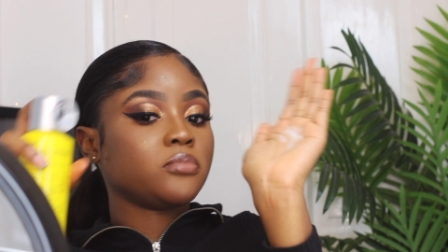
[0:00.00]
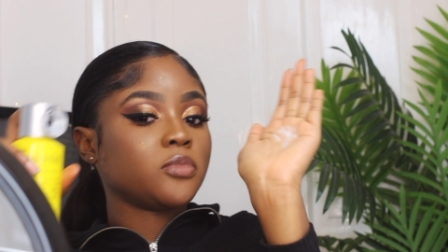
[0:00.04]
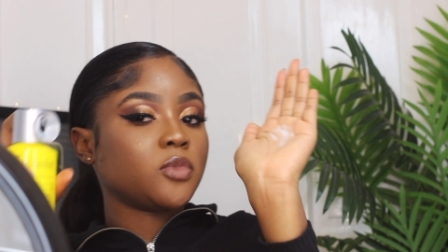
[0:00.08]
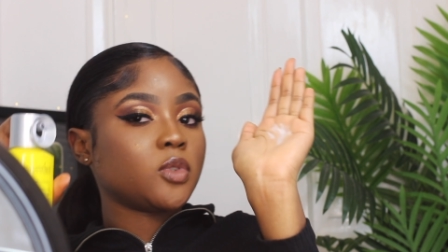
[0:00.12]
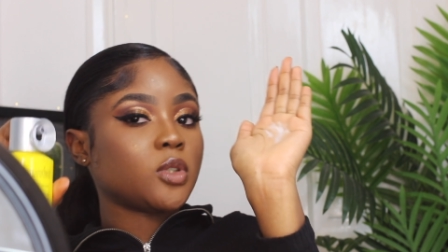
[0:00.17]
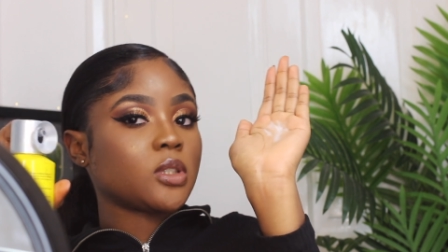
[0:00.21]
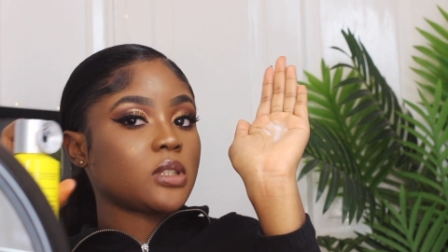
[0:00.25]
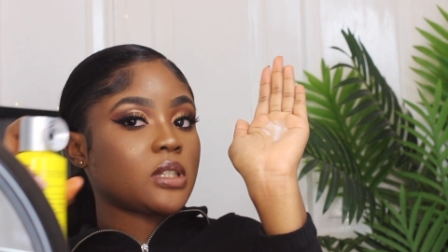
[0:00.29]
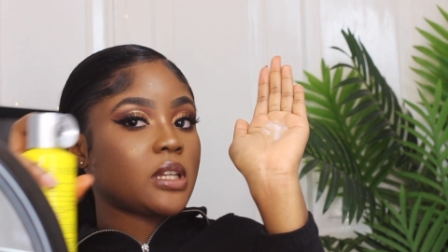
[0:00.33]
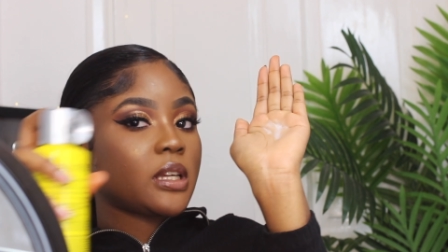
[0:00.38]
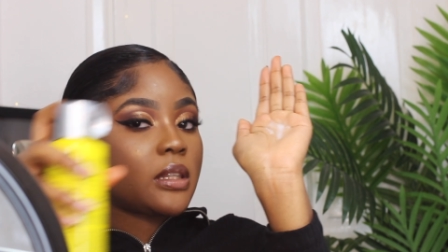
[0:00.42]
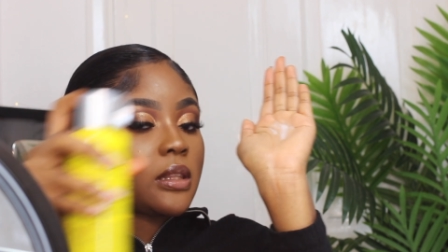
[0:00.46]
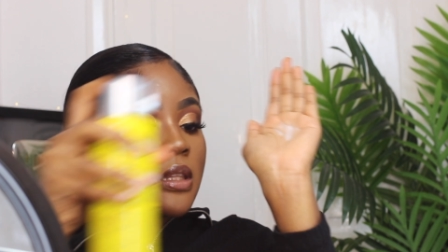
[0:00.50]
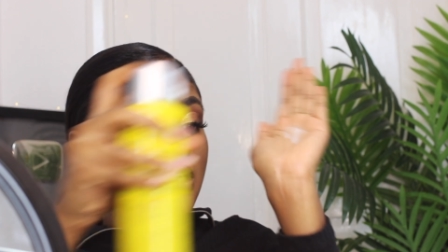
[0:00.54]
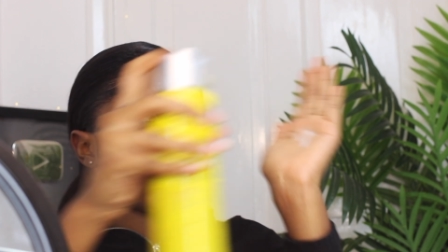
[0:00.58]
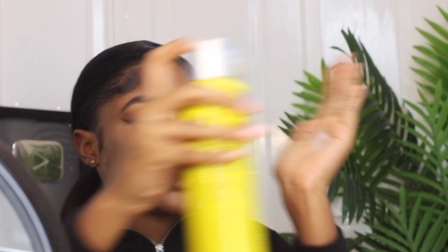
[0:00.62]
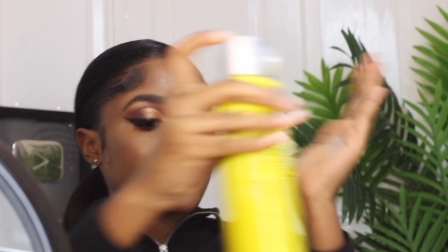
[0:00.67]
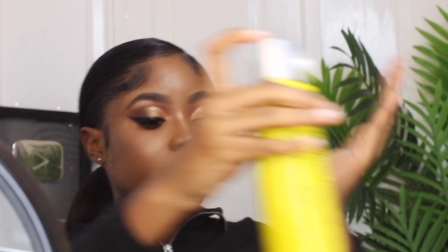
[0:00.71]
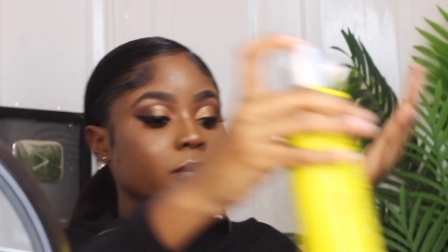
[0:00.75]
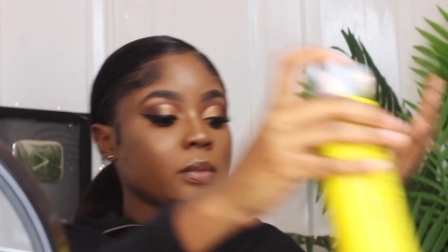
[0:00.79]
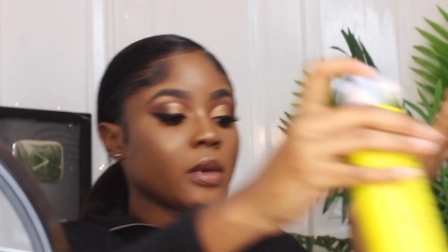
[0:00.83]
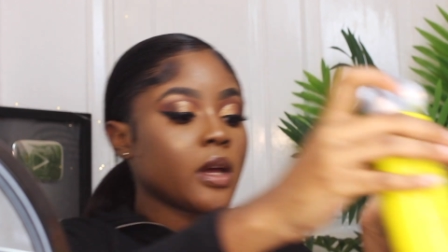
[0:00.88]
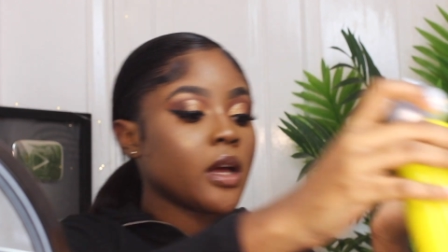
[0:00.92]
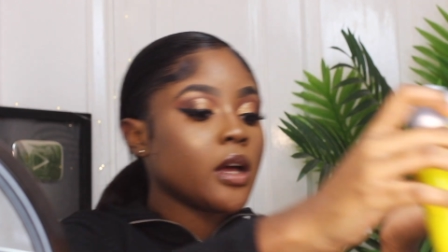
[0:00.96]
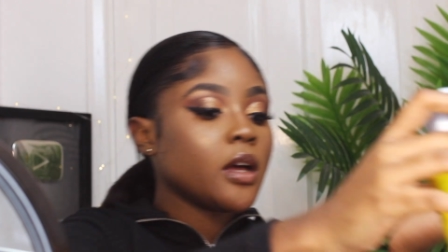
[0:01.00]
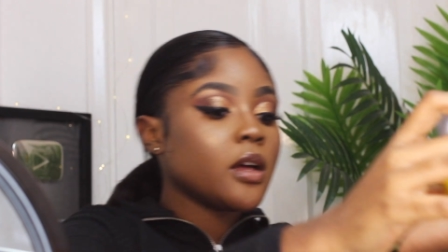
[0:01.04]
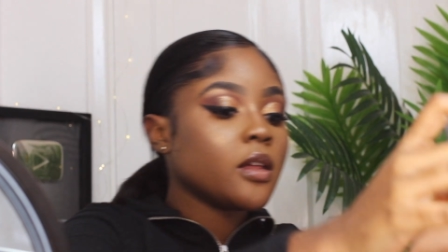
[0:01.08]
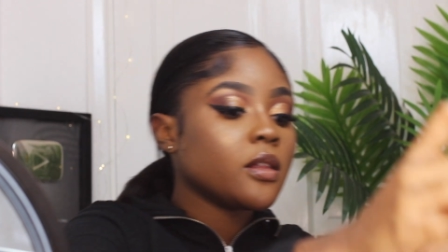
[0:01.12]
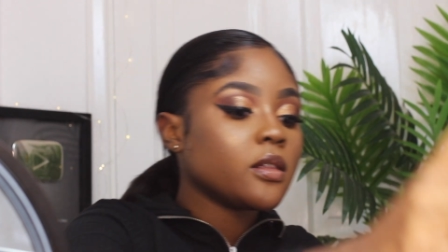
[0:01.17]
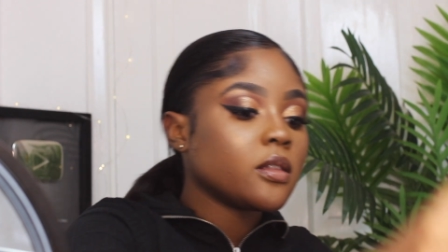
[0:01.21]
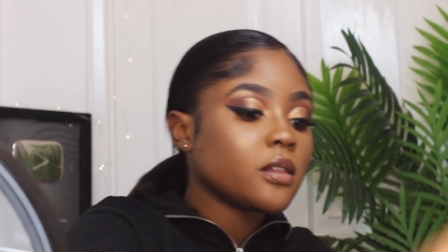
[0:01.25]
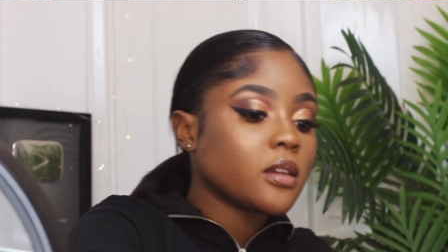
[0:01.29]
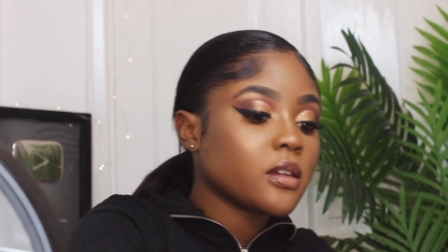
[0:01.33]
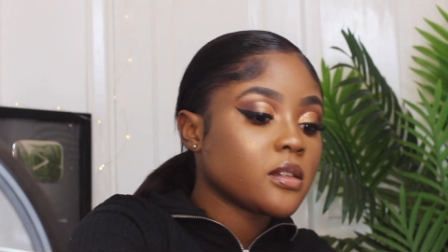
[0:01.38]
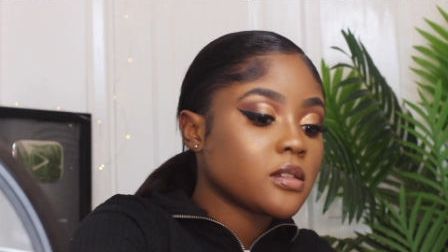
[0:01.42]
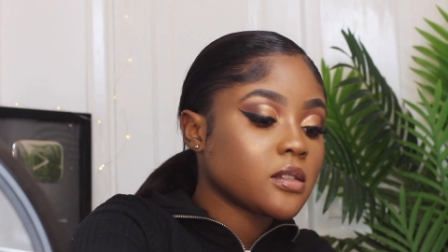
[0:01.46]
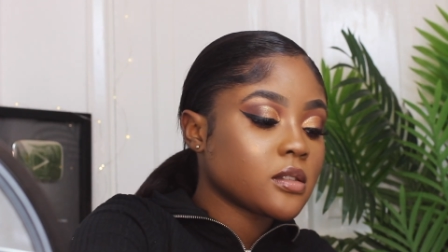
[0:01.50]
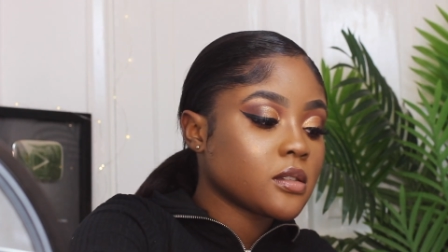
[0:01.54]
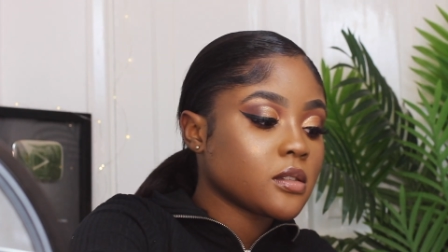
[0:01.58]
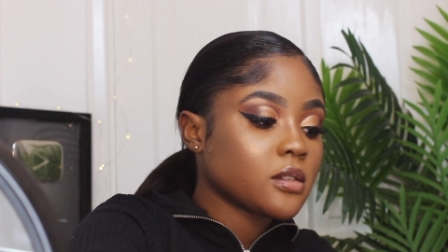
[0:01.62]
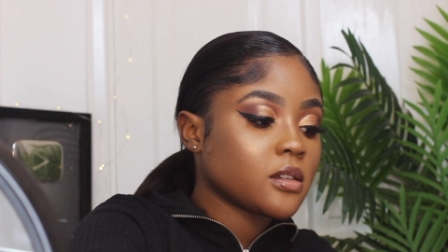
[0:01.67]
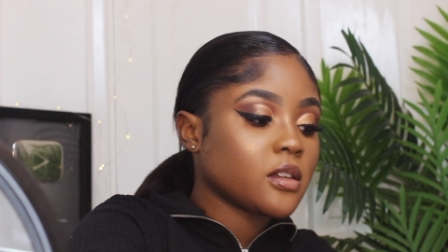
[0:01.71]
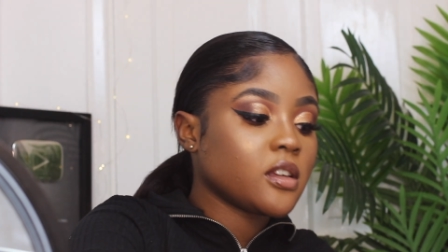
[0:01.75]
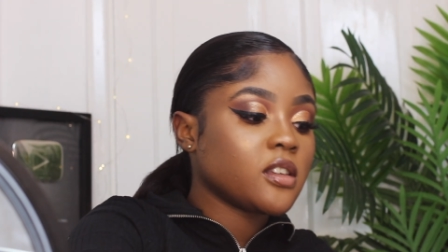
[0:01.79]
just like that. This